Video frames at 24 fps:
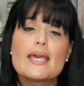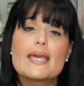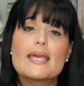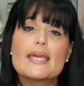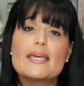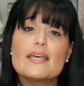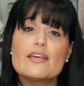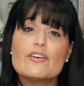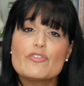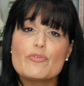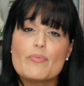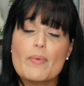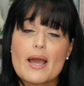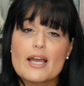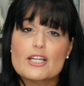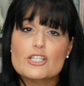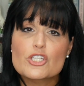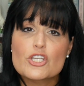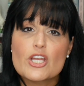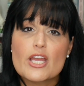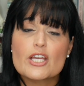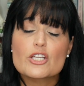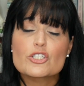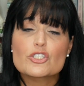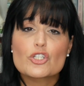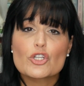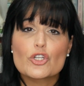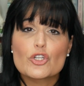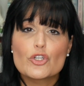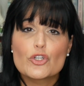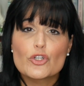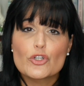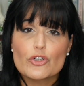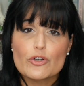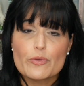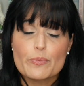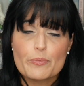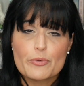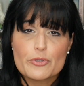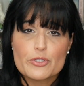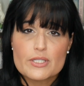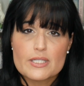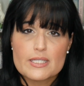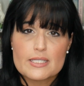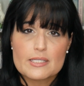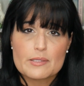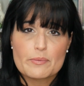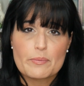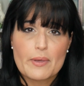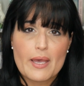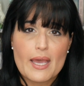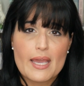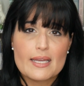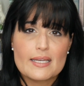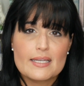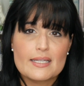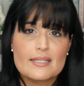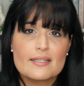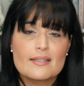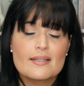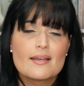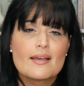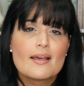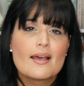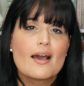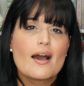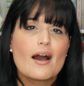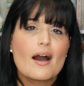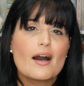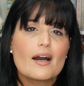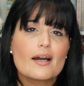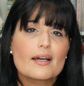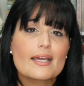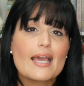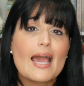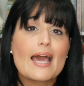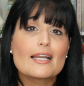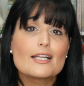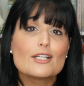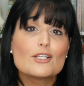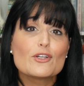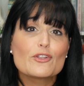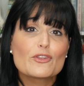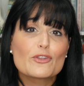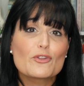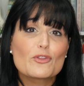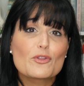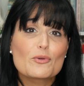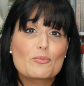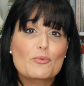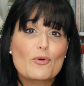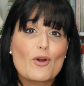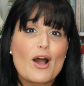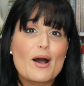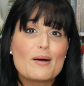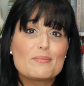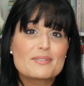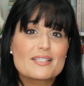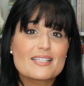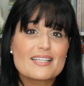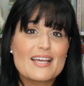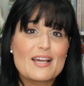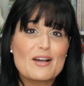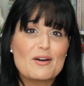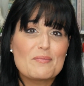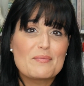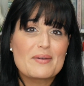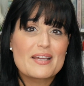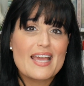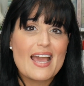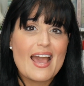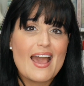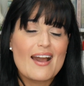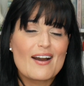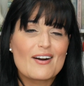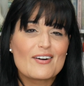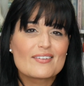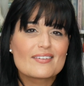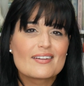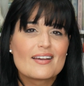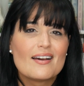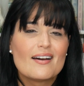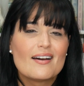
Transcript: If by chance you're participating, kind of look through the prompts and help me out